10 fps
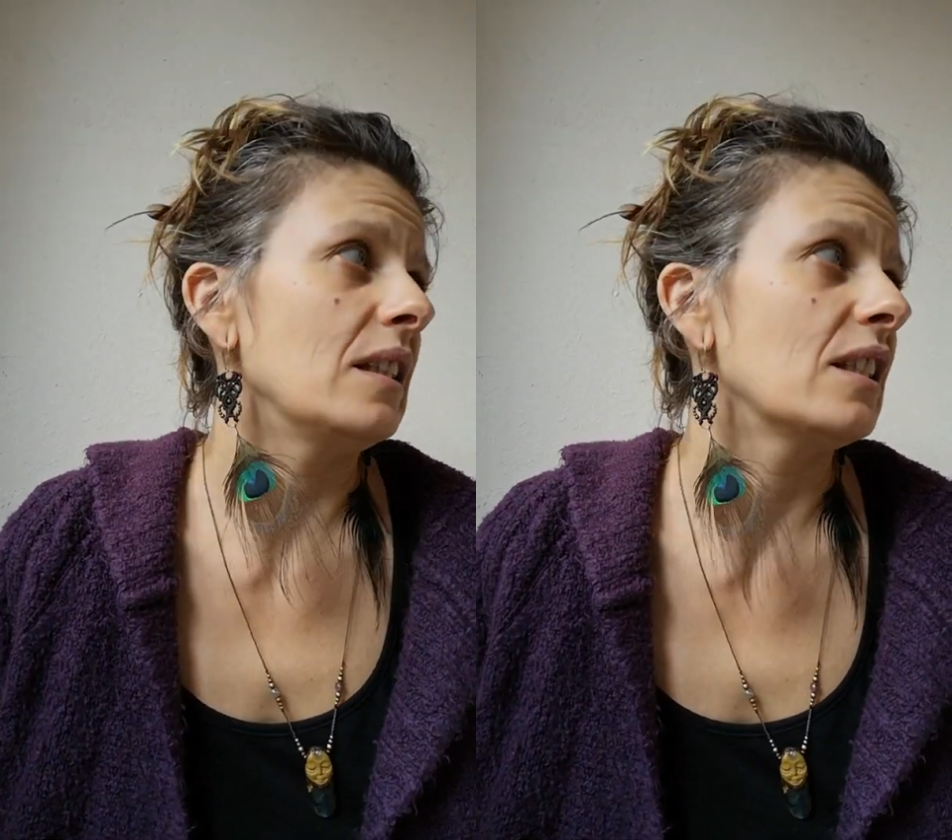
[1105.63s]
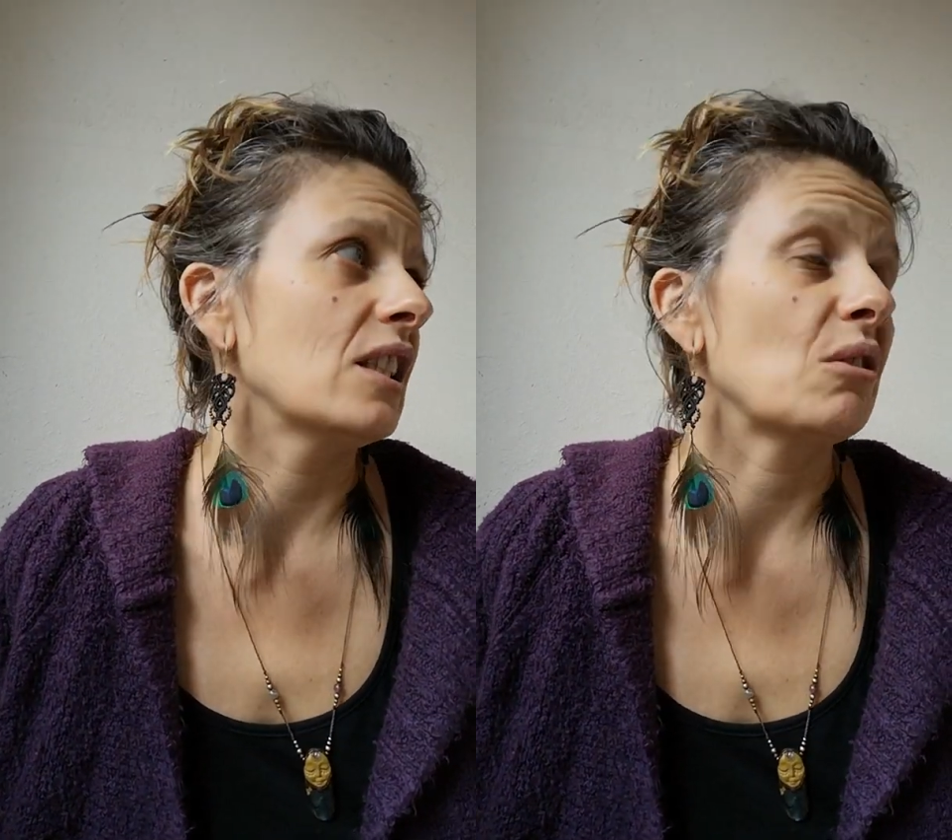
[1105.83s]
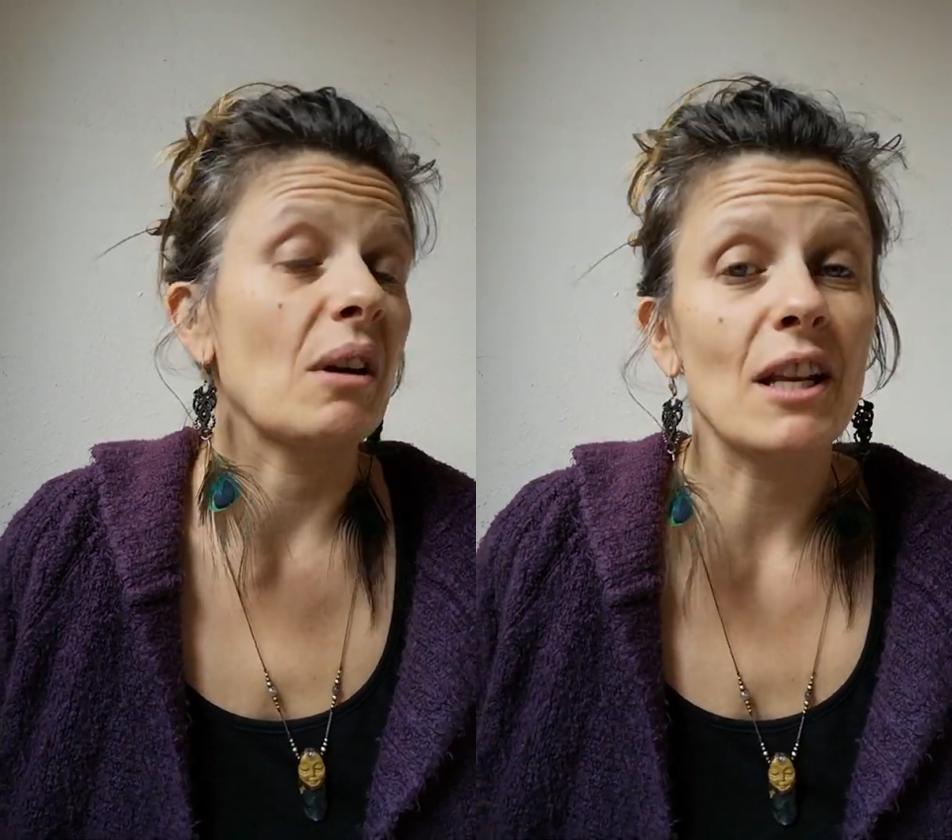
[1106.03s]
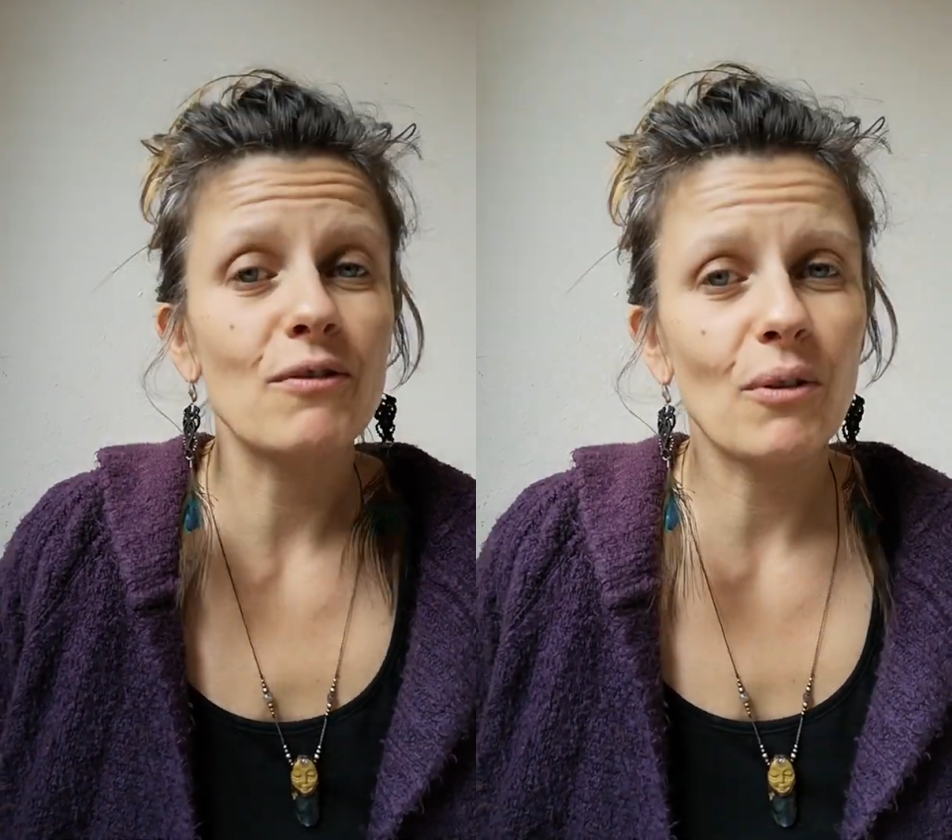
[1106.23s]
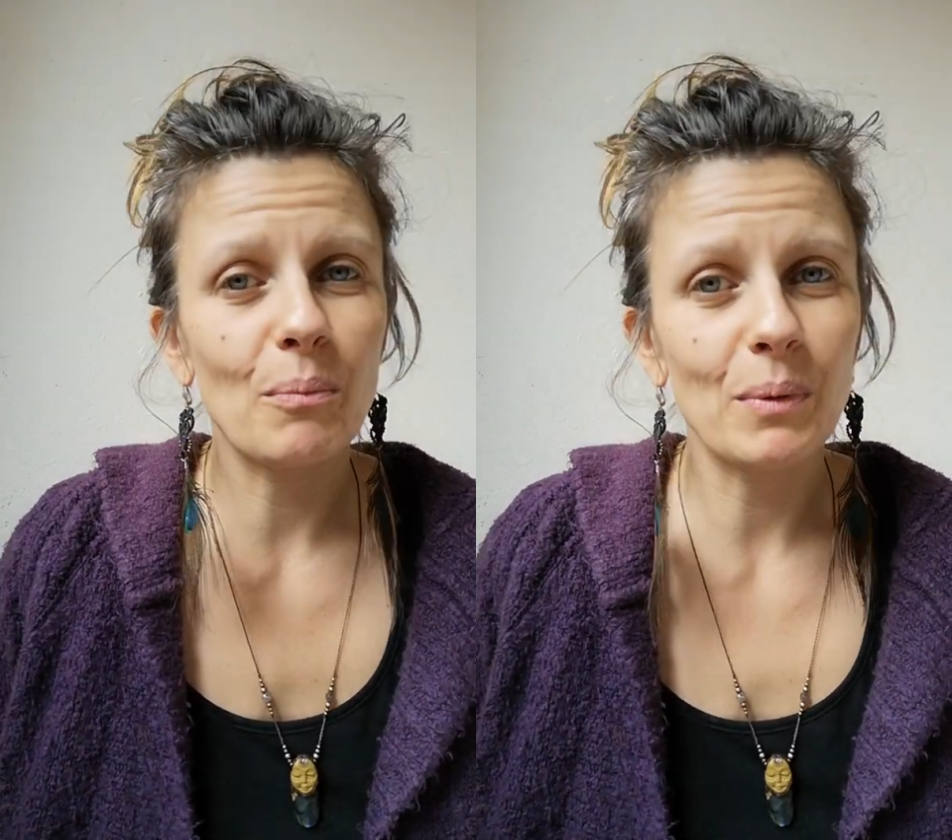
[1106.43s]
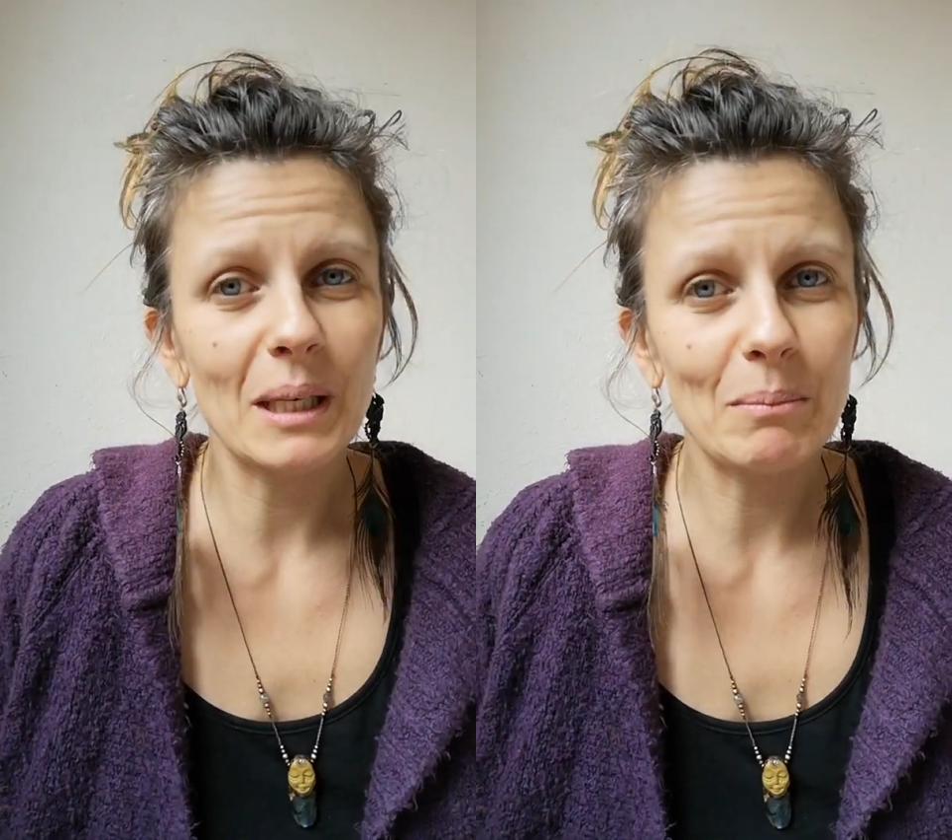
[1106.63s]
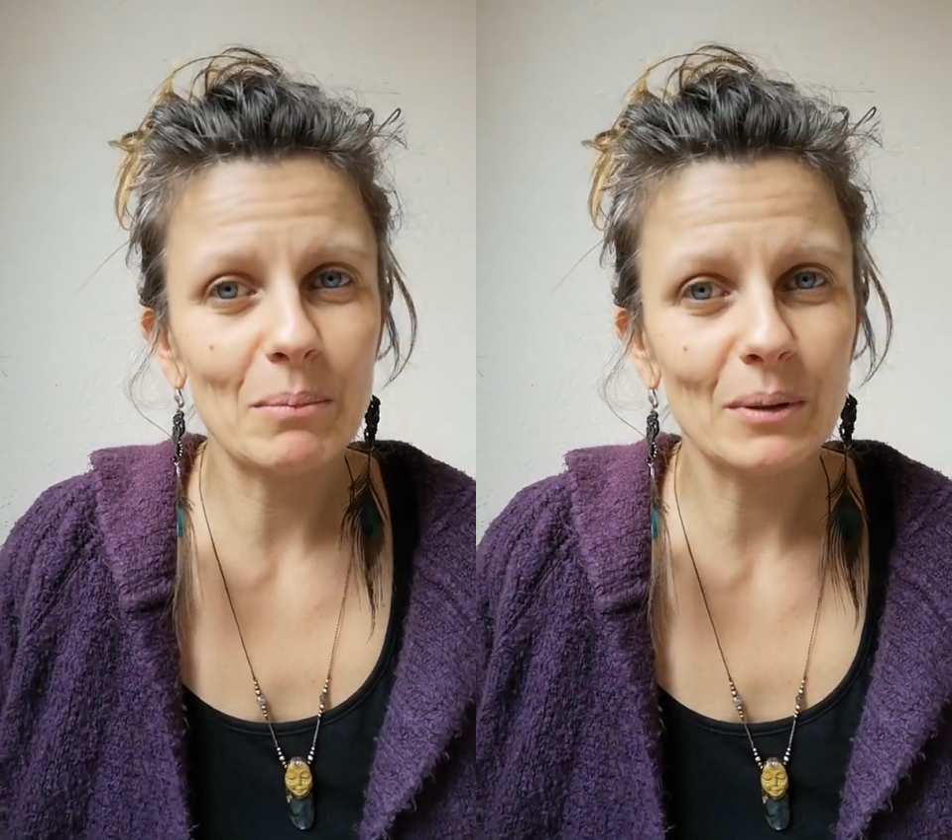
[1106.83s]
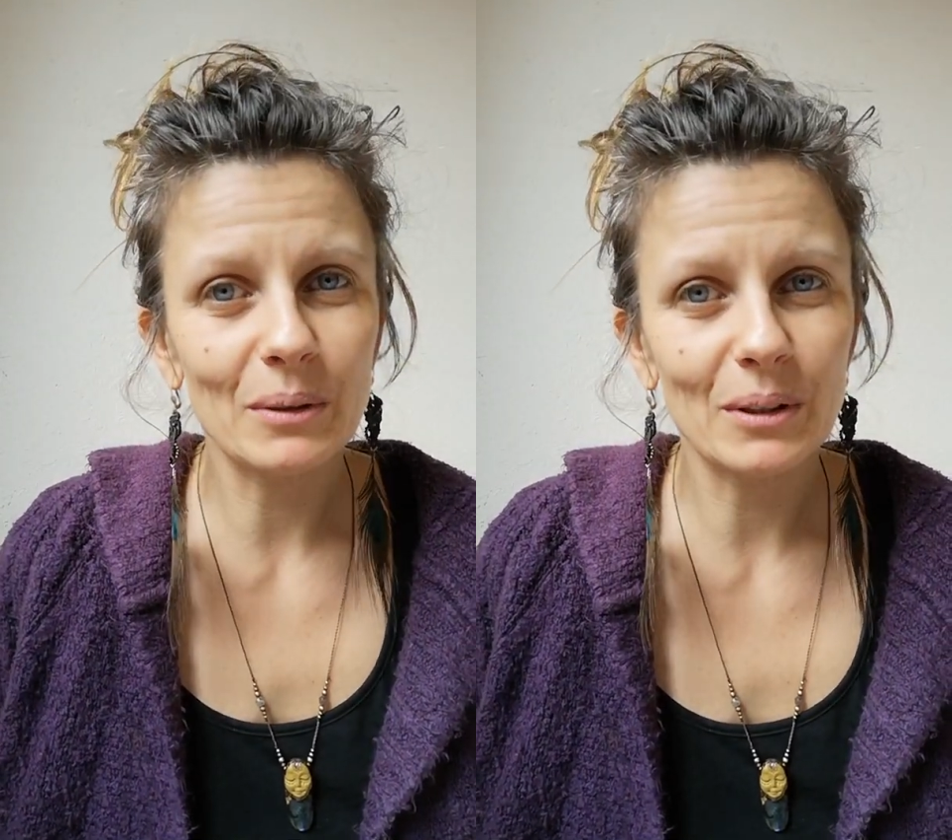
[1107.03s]
it's strange for
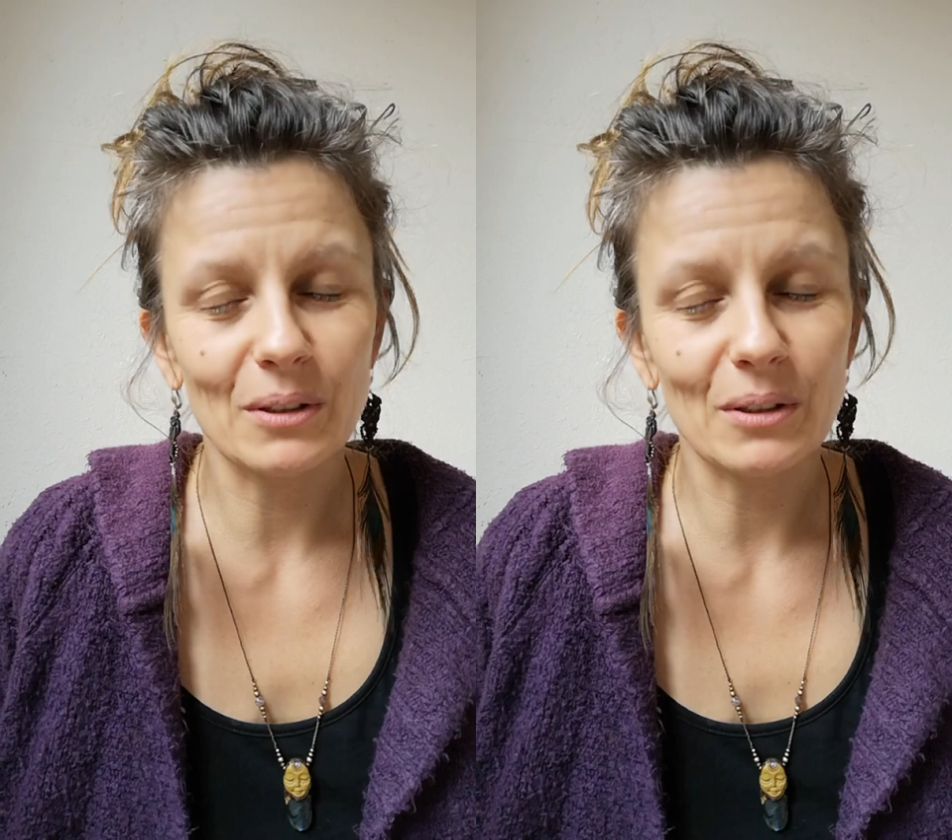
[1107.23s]
people,